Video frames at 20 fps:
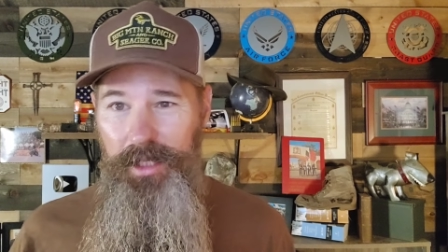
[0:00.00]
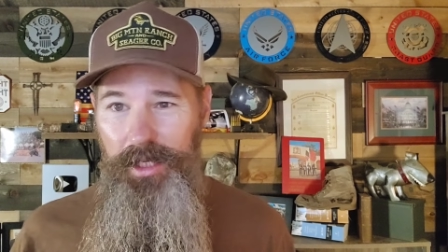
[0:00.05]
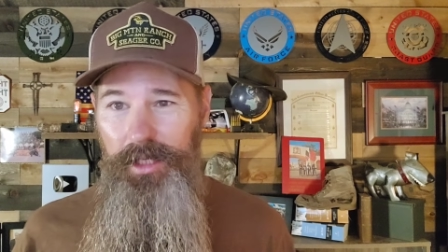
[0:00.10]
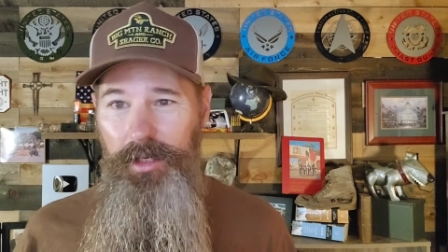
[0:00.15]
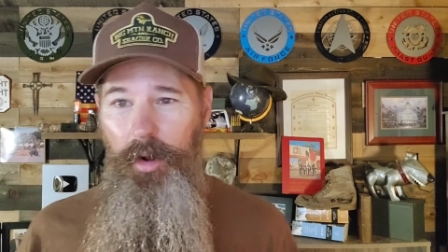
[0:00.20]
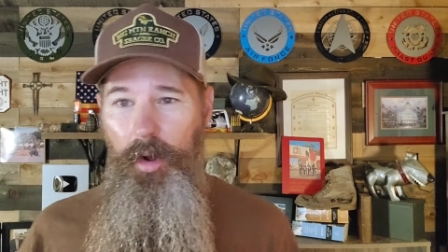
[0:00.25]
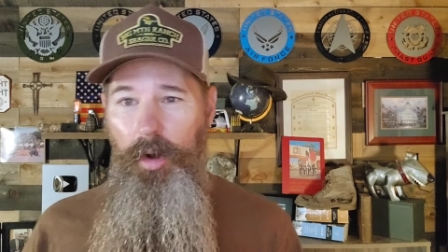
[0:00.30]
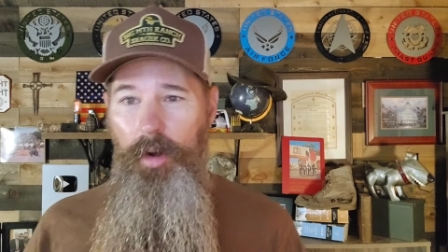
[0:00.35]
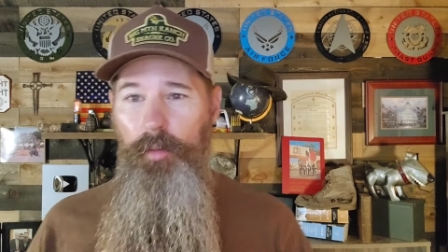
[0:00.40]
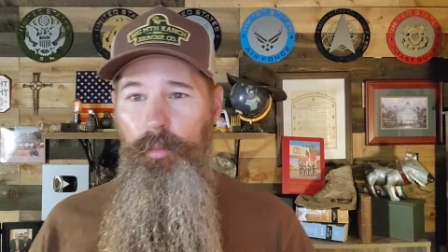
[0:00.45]
get
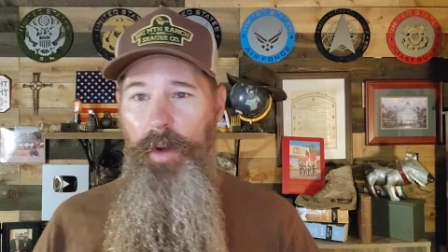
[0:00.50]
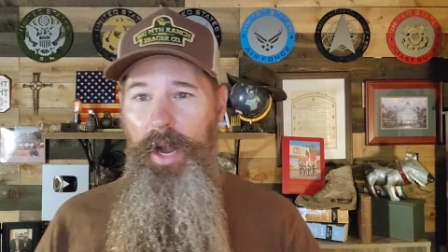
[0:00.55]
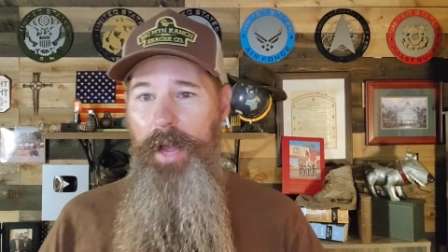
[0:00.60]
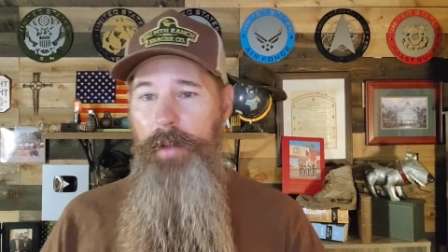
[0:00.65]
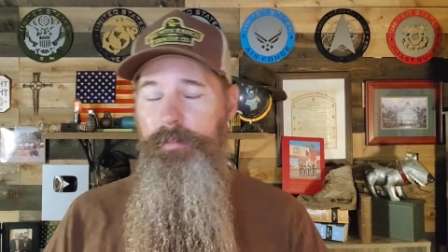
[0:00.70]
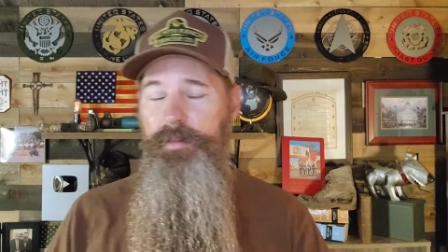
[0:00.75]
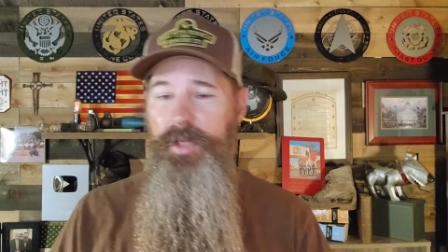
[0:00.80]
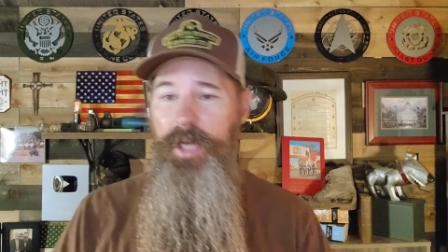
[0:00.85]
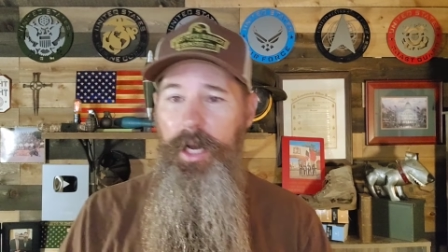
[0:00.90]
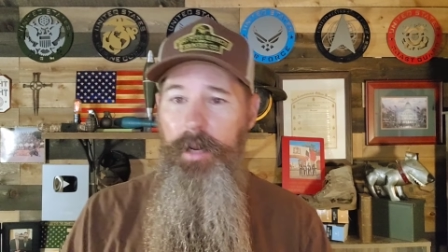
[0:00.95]
all
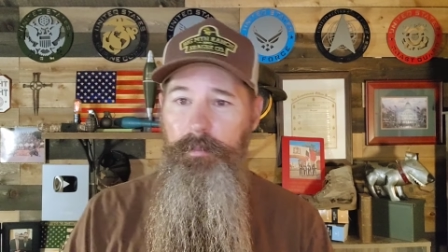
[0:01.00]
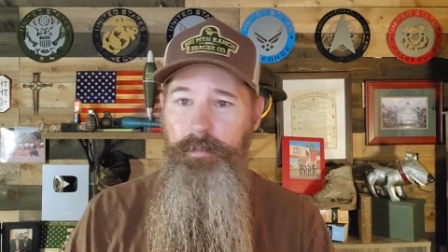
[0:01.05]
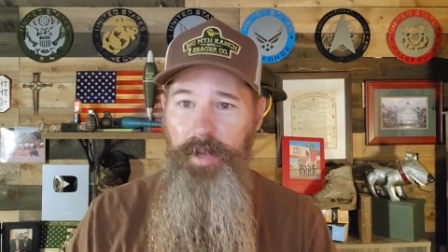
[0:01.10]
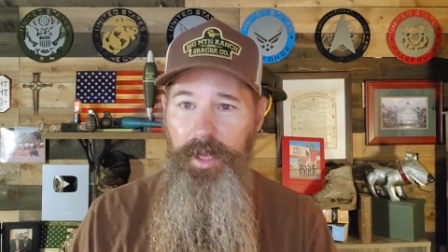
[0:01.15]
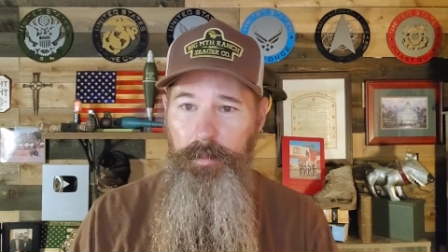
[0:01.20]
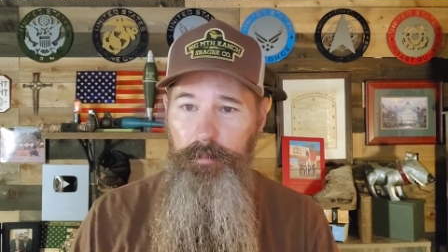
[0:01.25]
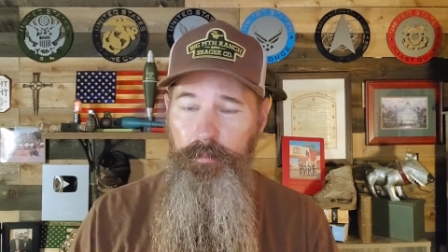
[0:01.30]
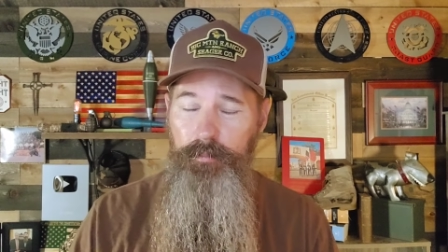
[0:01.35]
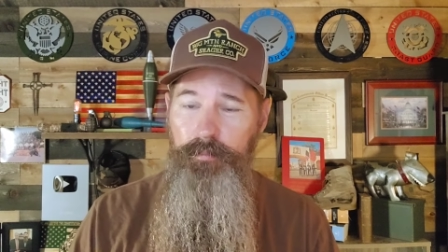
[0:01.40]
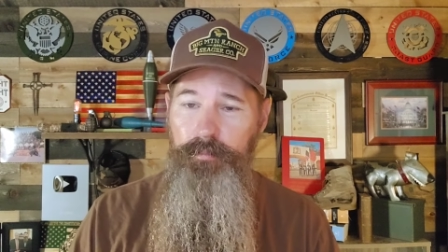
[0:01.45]
wrapped up
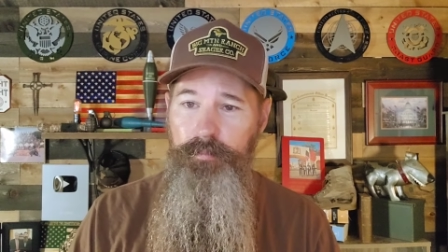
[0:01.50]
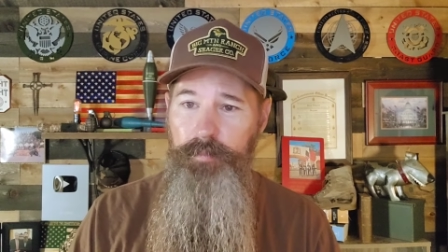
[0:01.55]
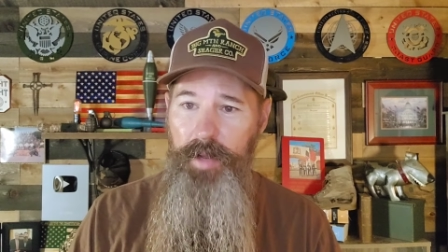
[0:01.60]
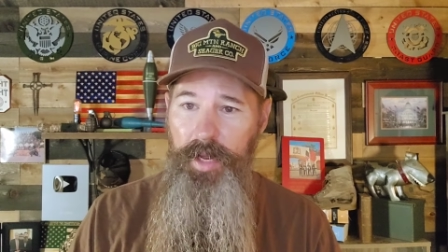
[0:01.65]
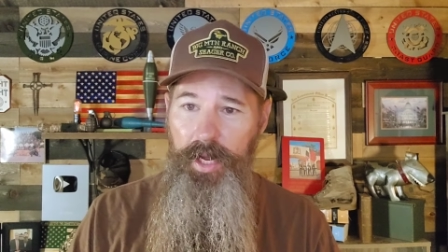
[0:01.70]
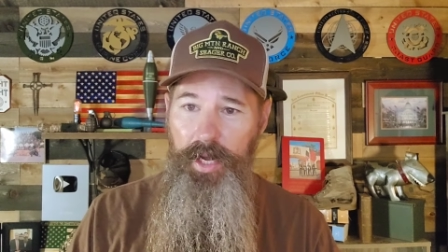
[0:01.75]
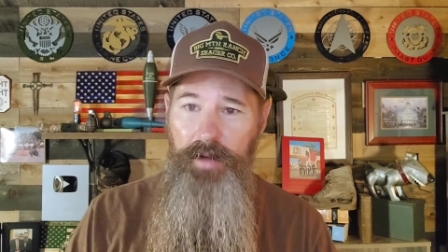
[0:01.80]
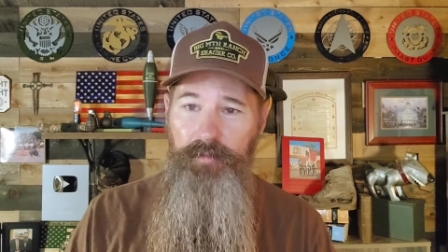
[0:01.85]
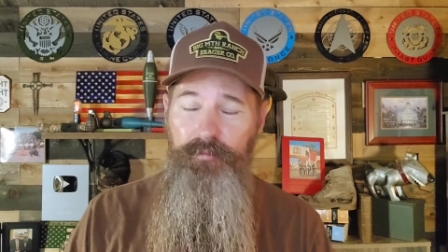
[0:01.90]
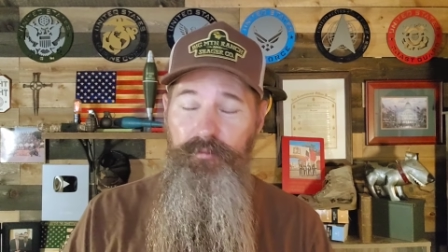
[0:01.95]
and
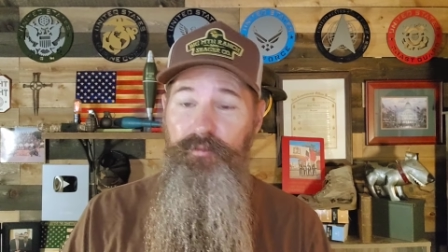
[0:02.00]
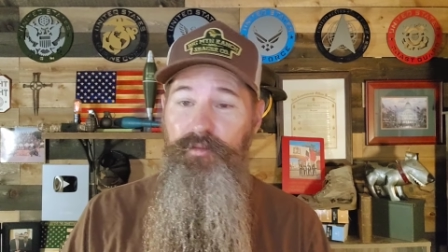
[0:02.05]
uh,